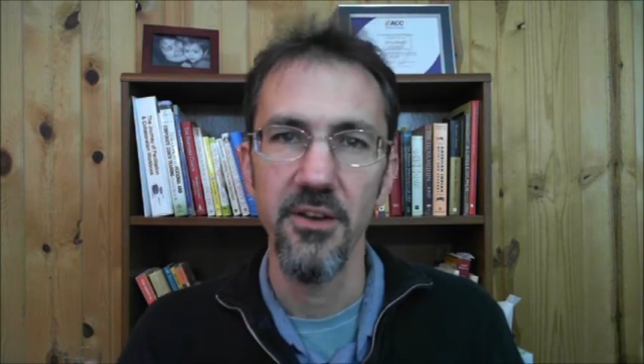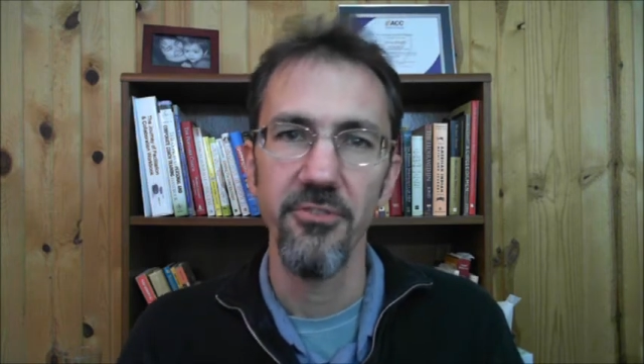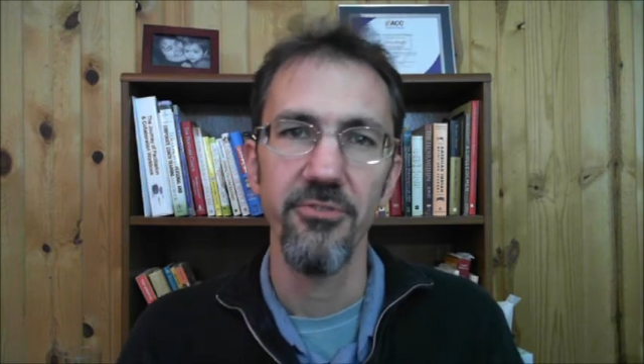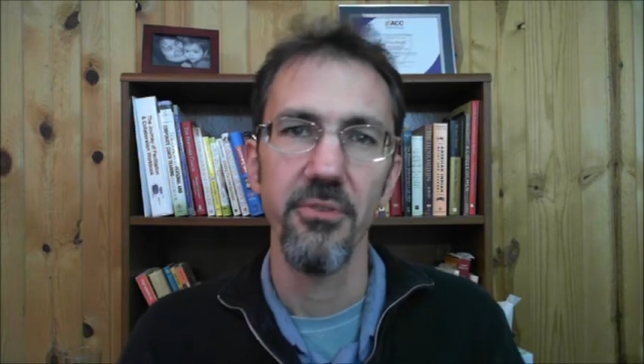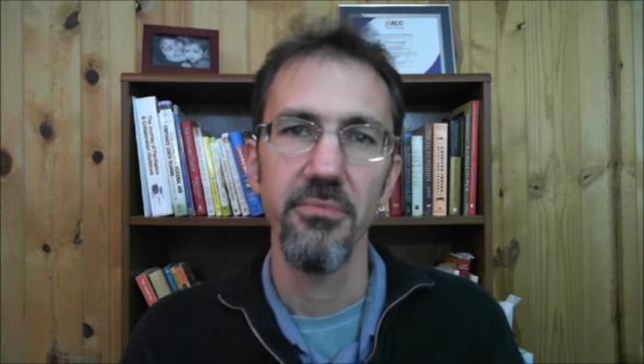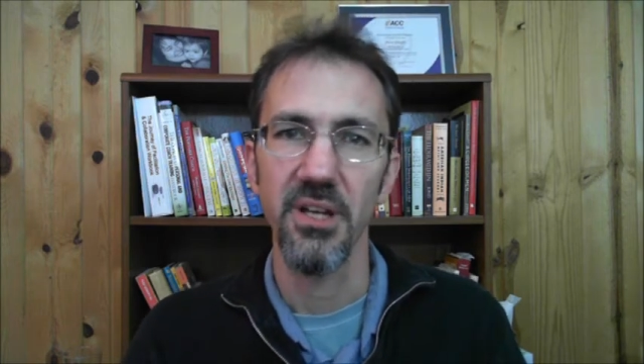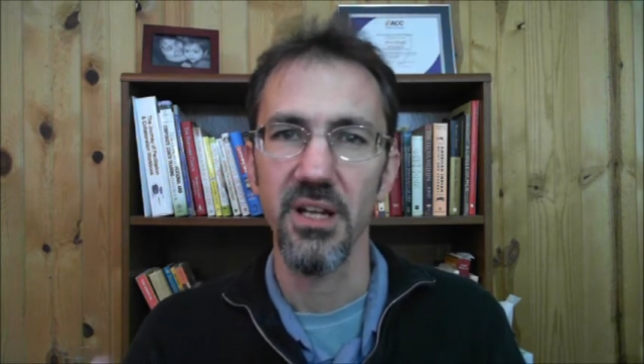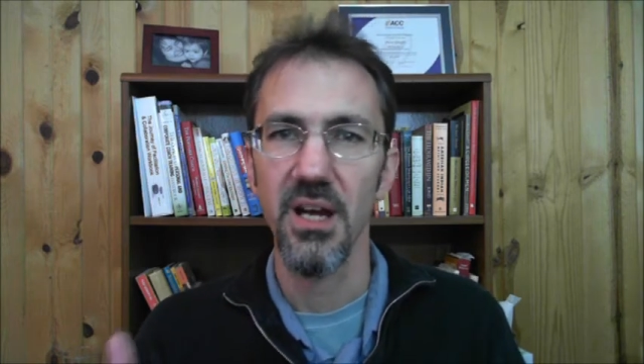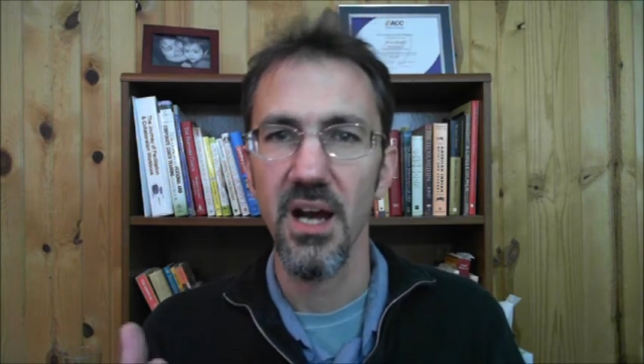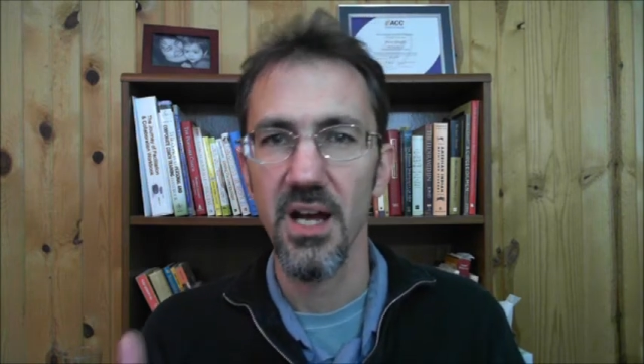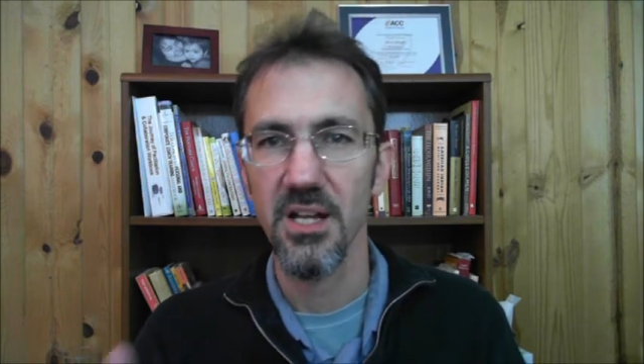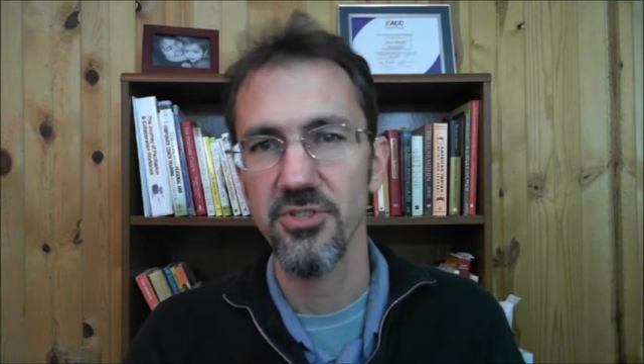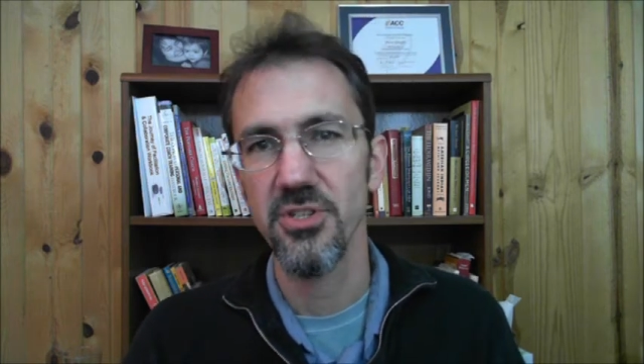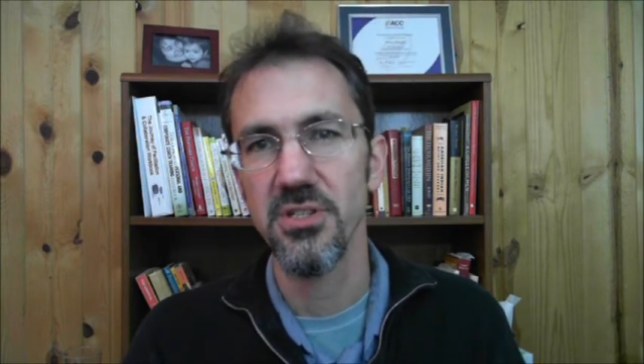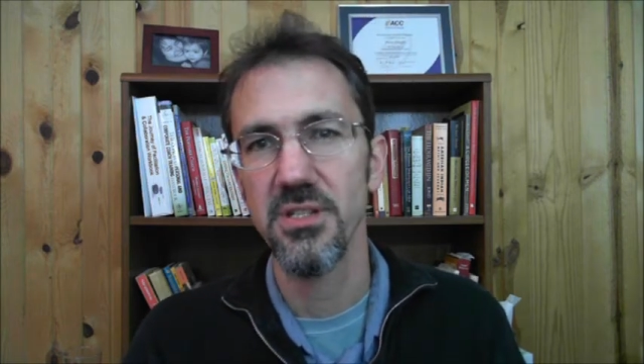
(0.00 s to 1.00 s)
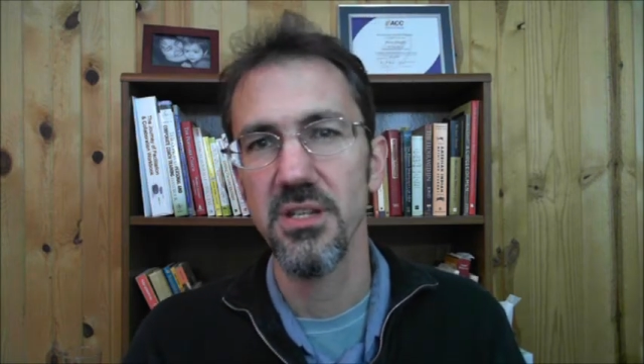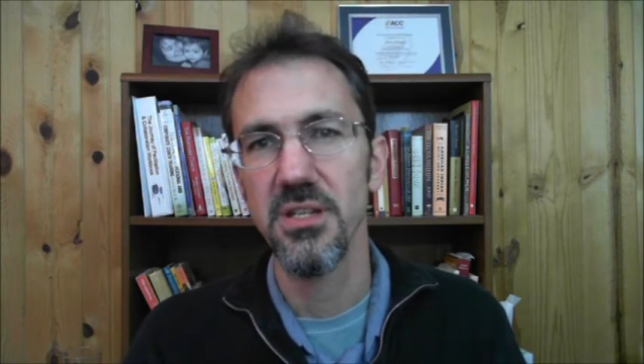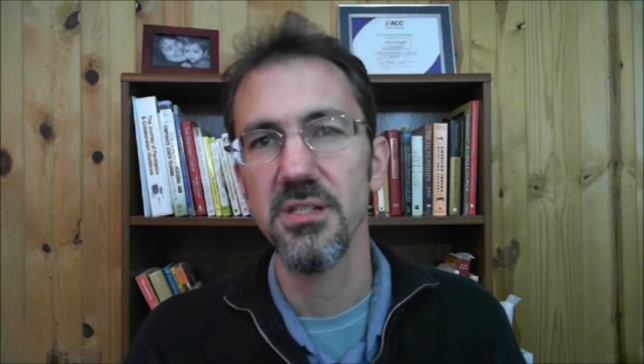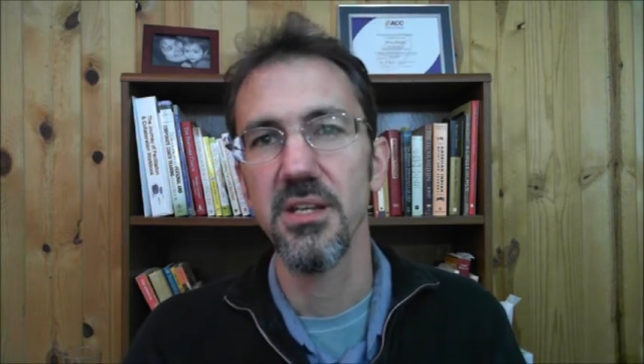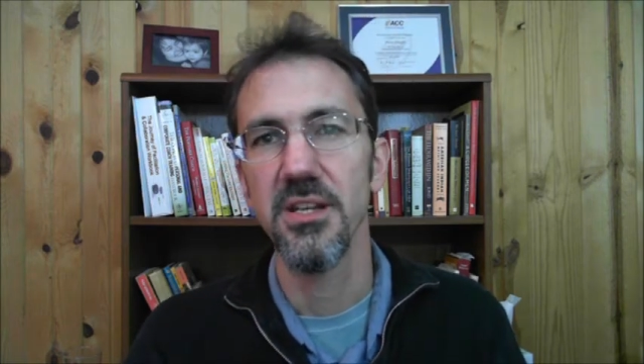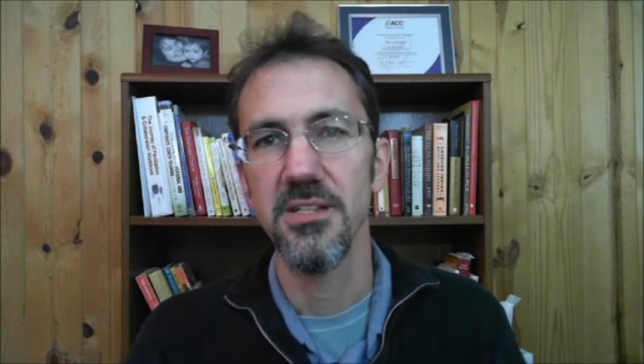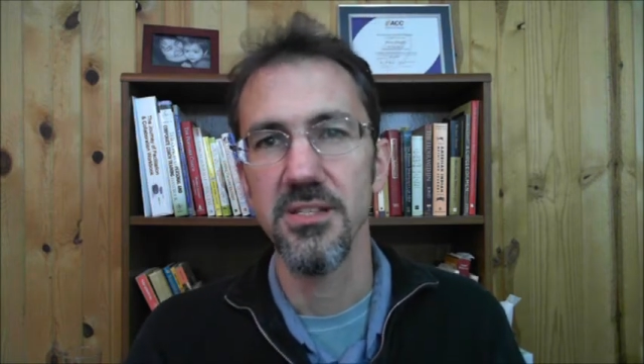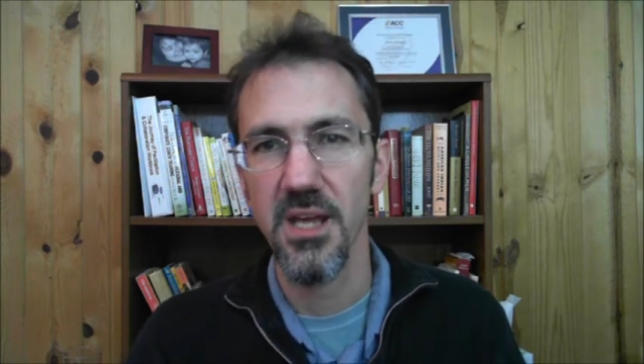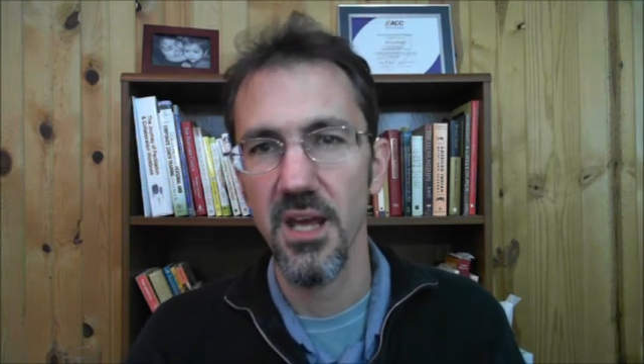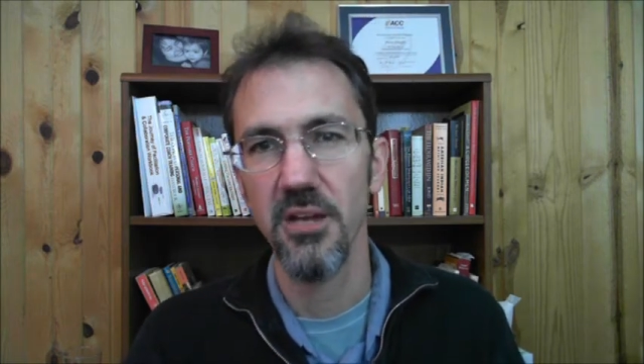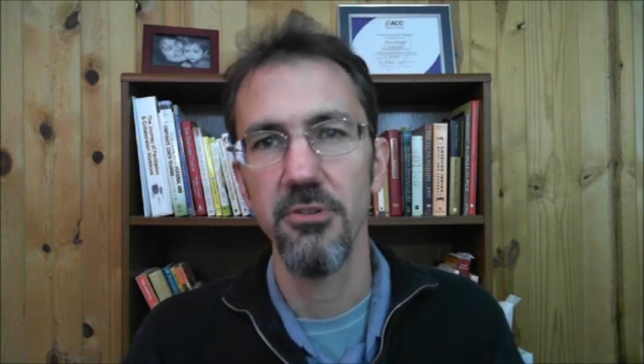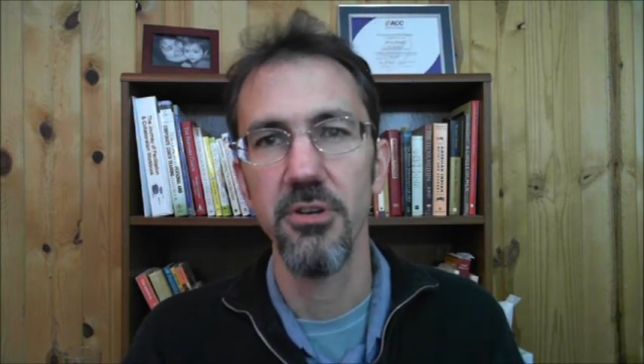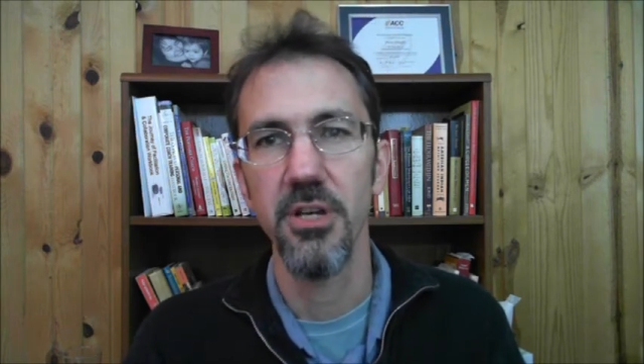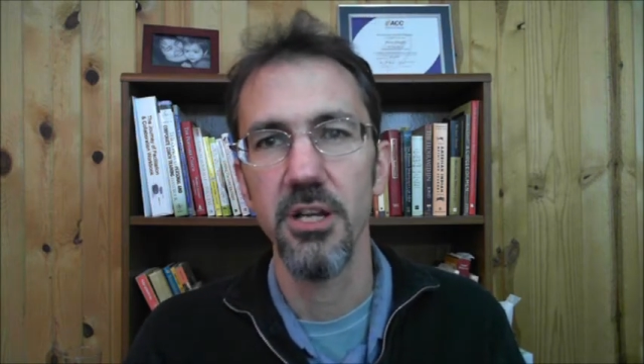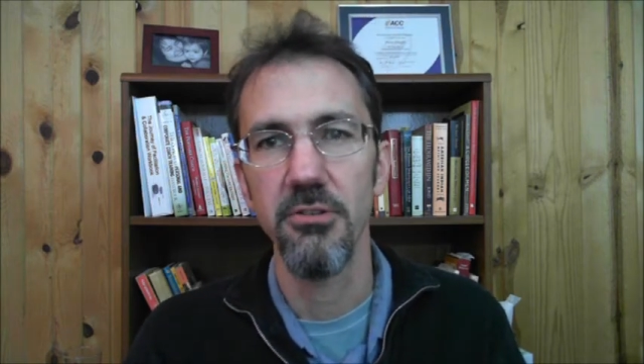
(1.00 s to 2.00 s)
from the consciousness and
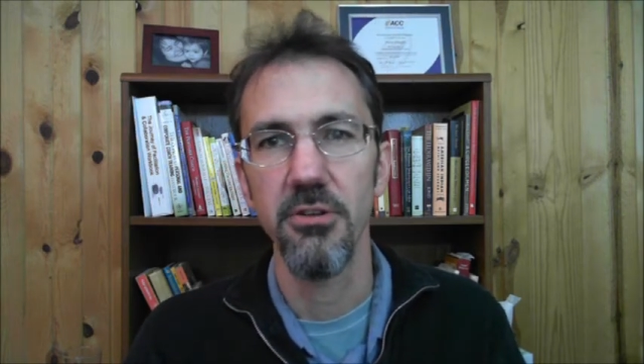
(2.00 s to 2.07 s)
integrity